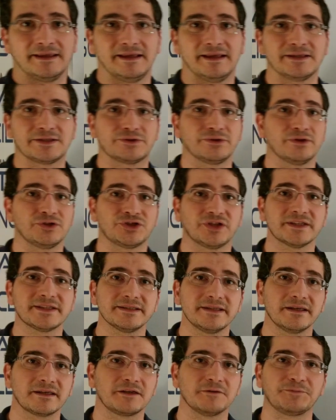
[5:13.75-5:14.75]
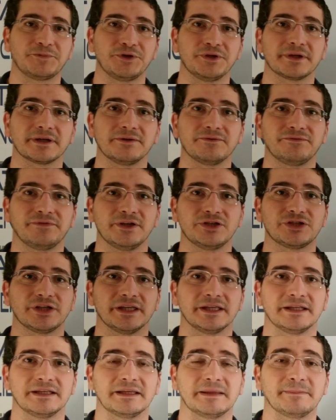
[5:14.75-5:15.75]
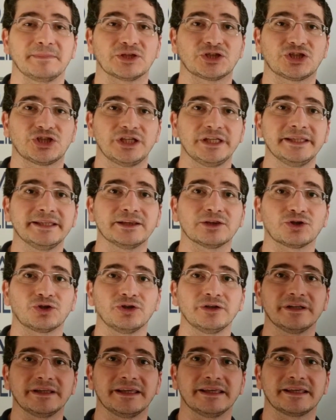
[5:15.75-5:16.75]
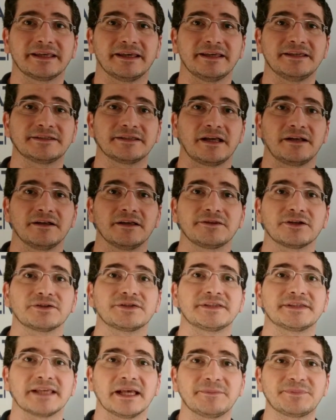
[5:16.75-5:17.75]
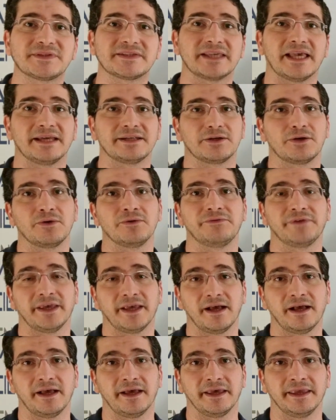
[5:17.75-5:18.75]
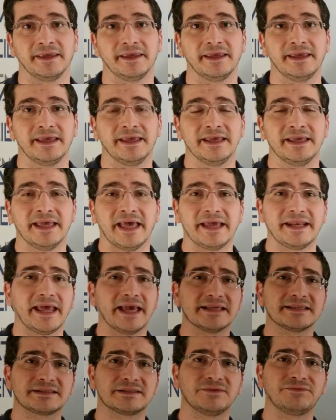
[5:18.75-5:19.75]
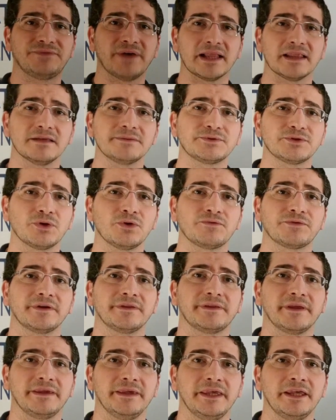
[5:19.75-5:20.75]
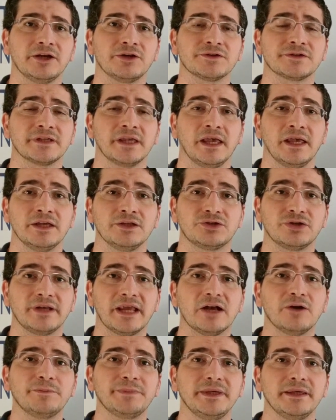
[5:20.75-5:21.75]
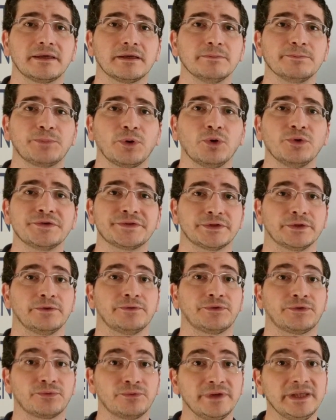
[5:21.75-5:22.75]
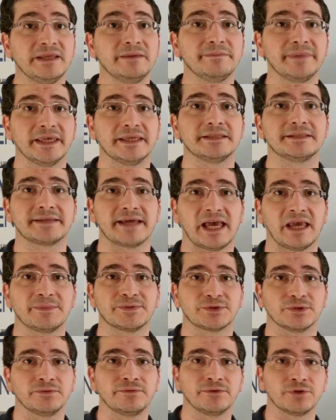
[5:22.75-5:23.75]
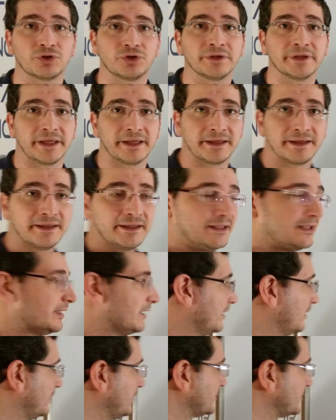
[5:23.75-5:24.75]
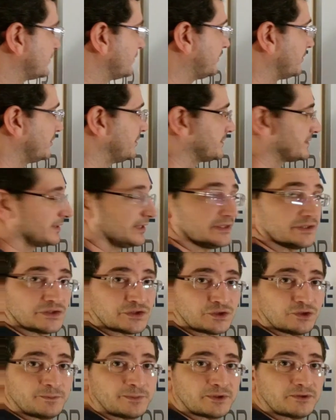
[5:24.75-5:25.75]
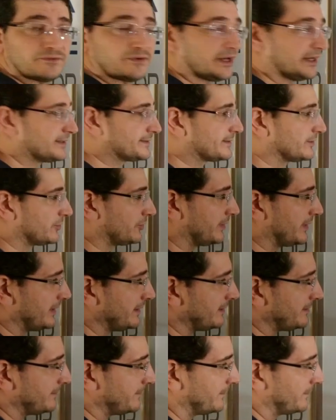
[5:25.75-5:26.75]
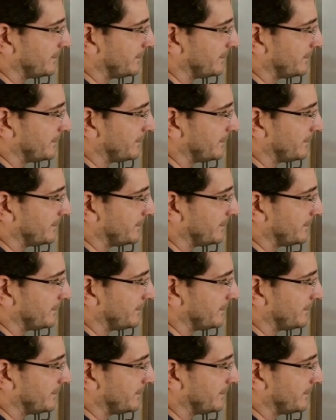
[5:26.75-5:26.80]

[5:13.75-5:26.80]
And so just like computer vision, machine learning is another subset of AI and has developed over the years to now be composed of three main types of learning. So there is supervised learning.